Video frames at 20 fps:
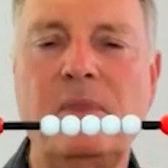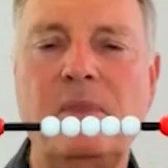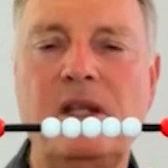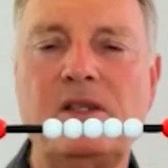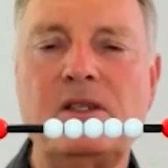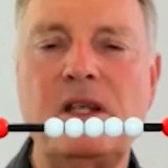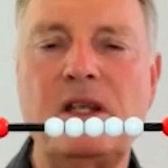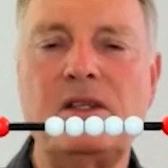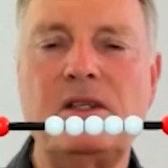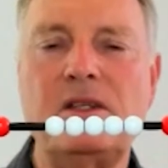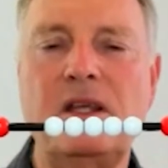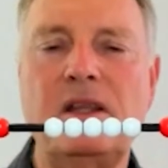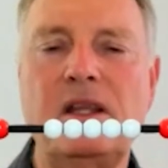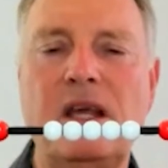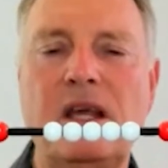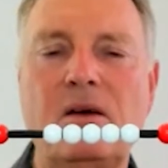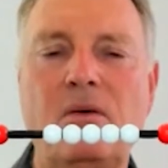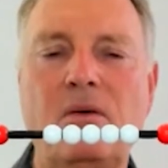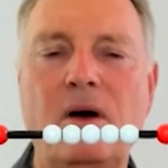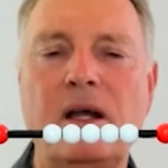bits that sit
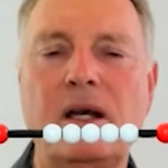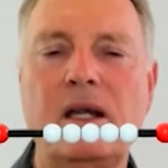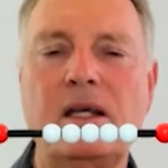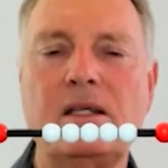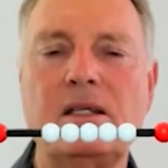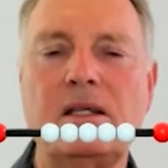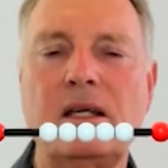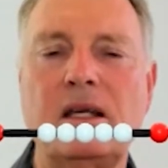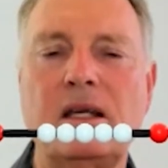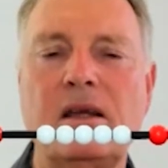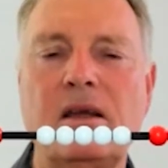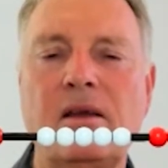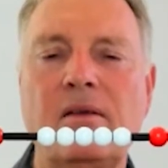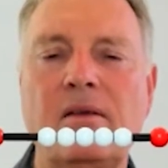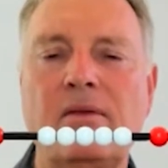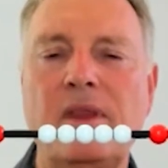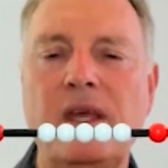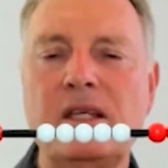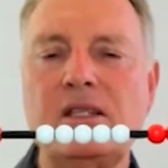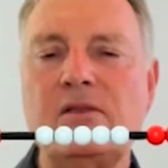there quite easily.
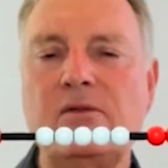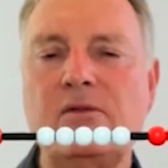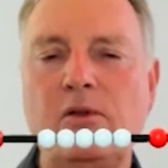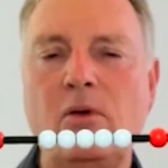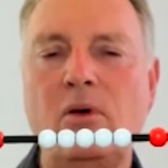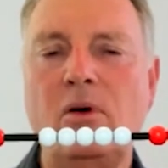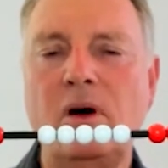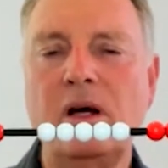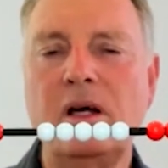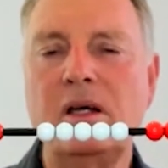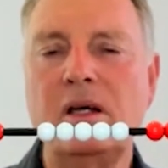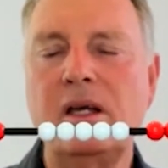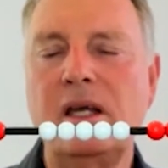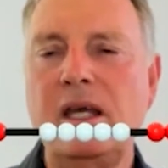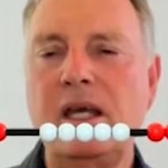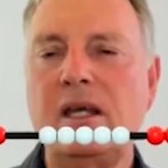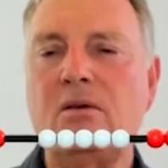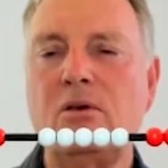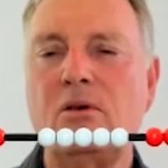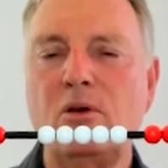There's 4
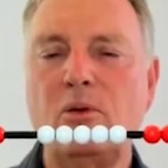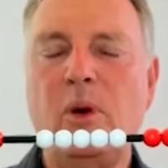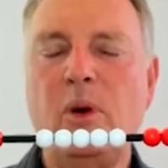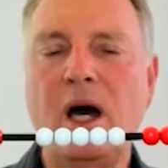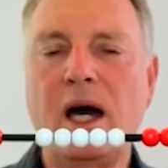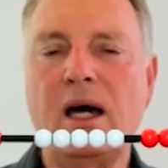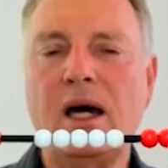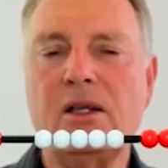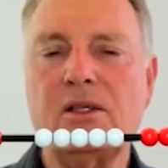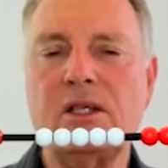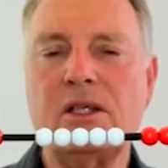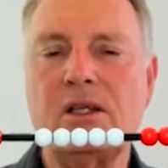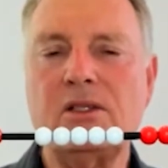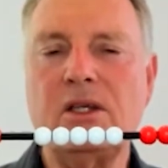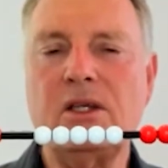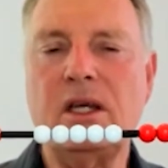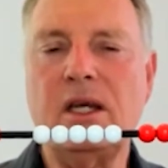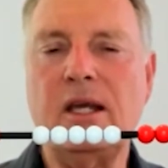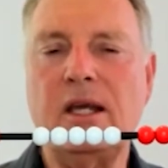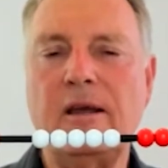equal parts that
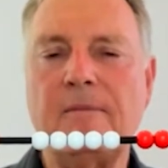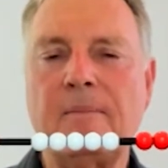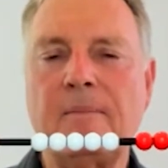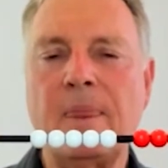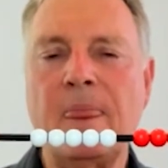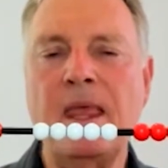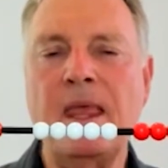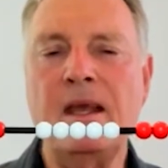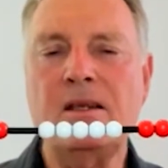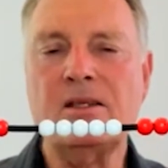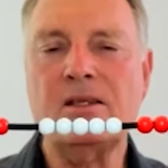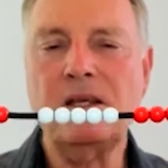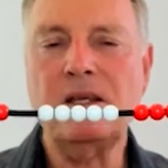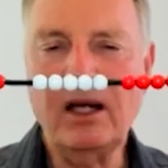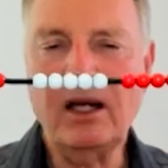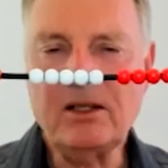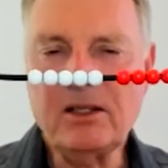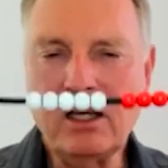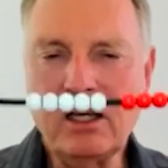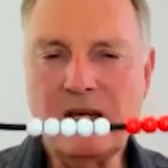sit here. So
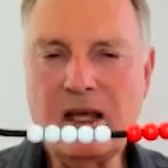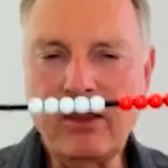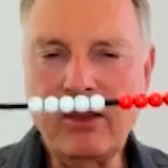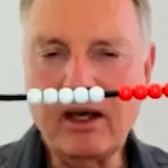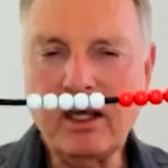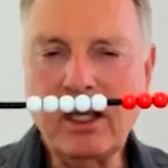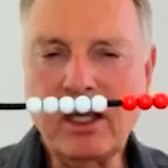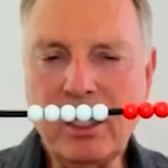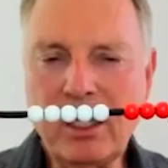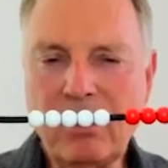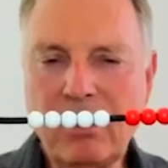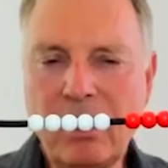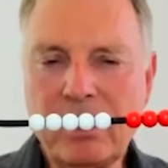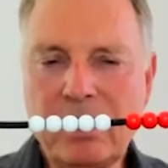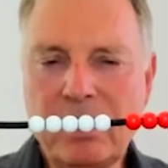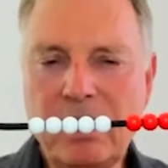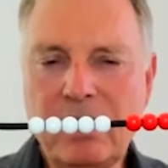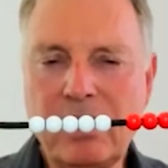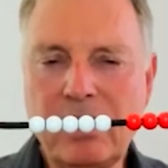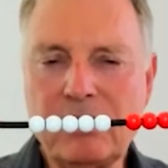that's another key
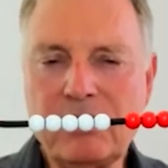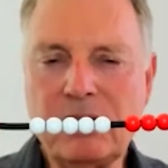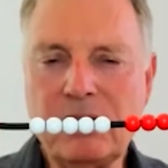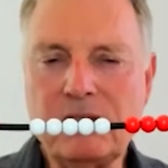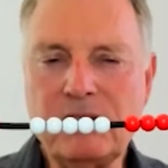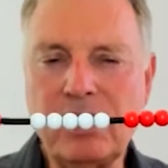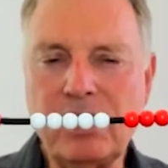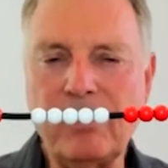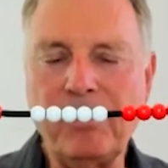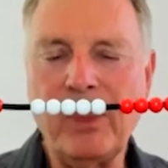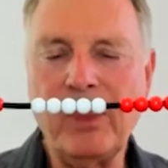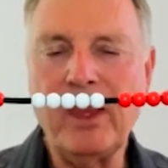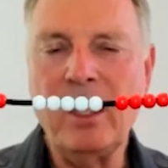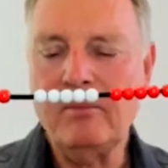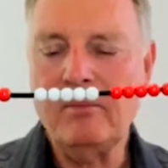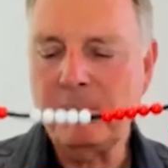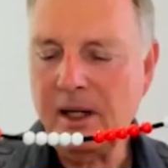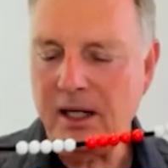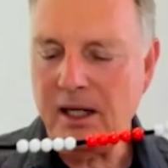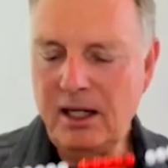idea that sits here.
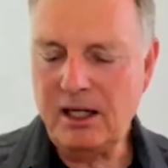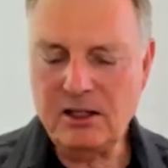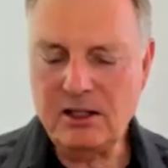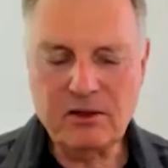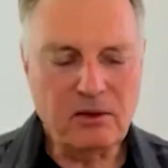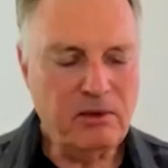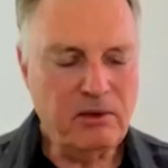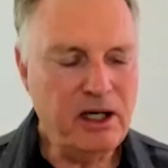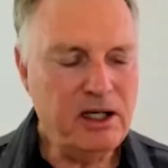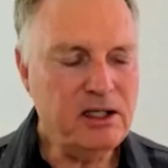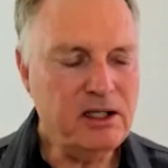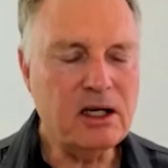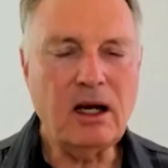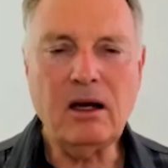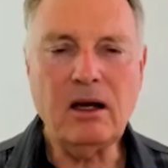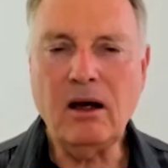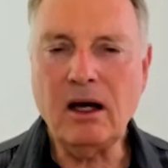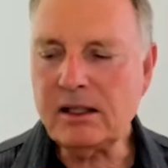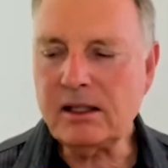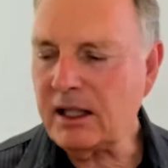But here's the reason I
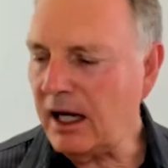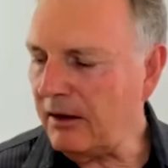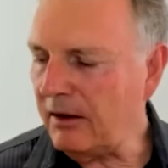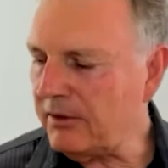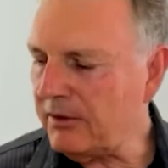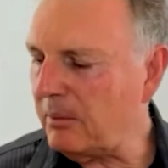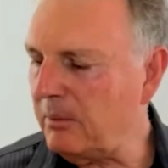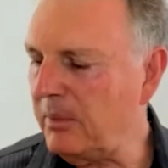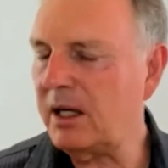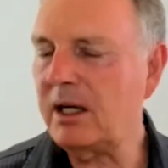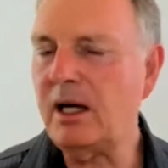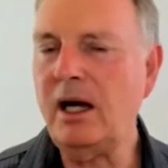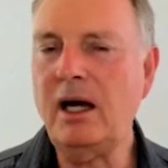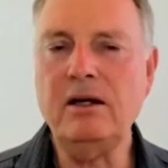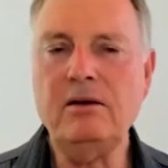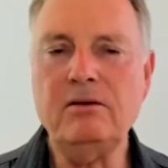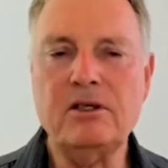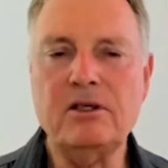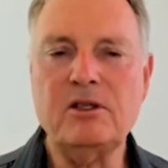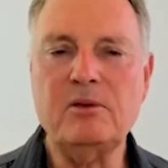like to have the big
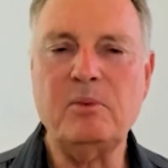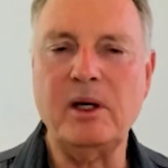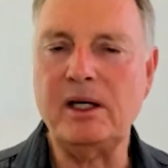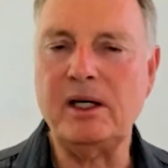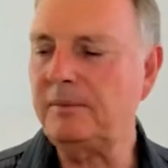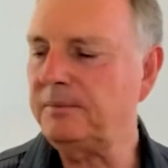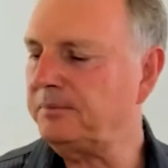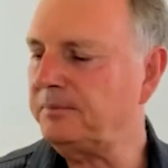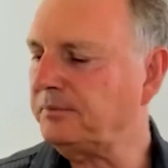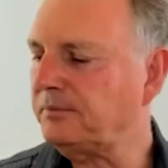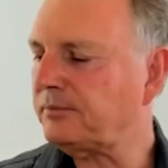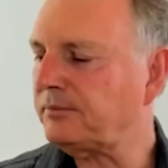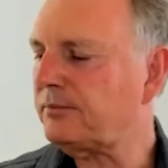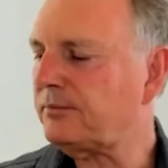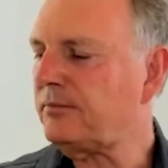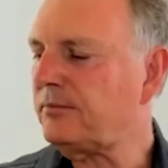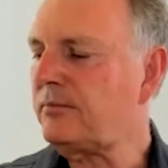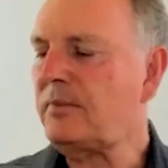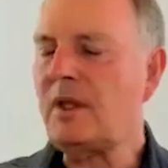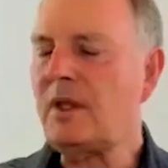hundreds bead.
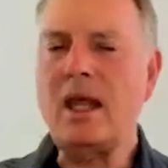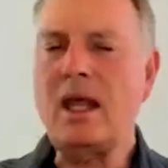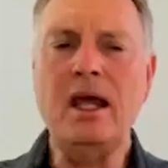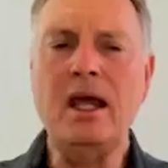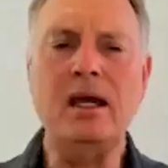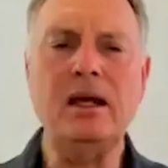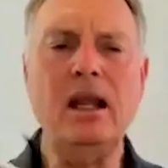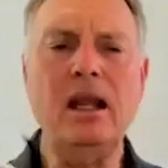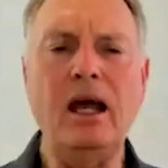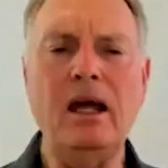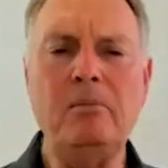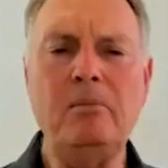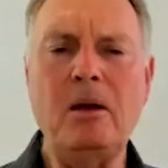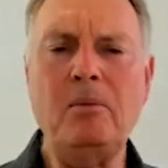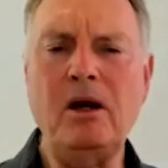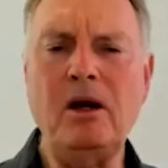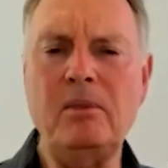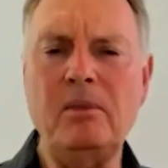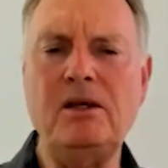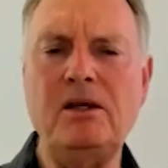And
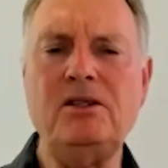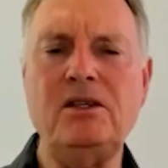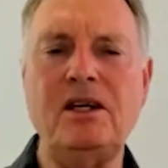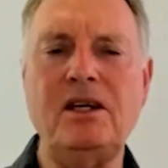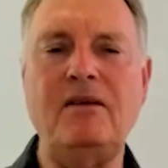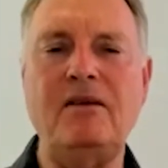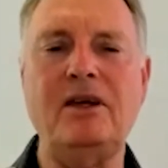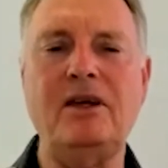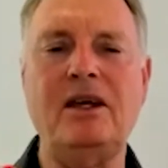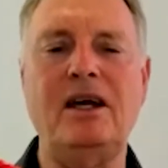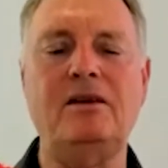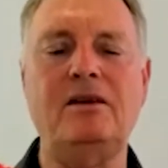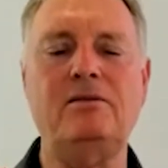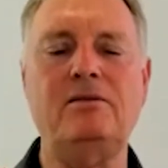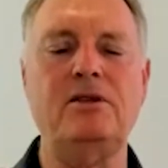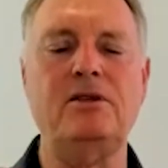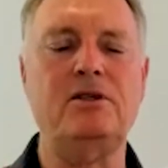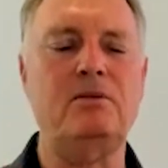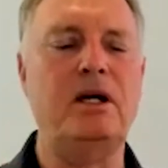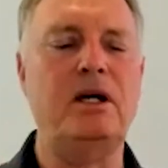remember I mentioned having
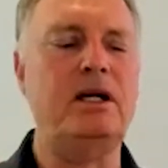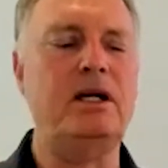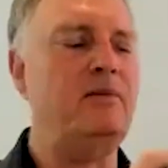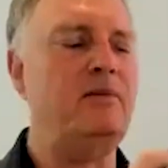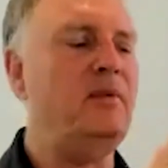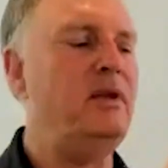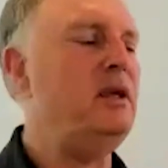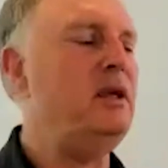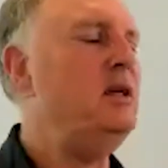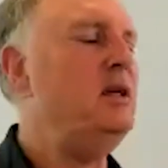120.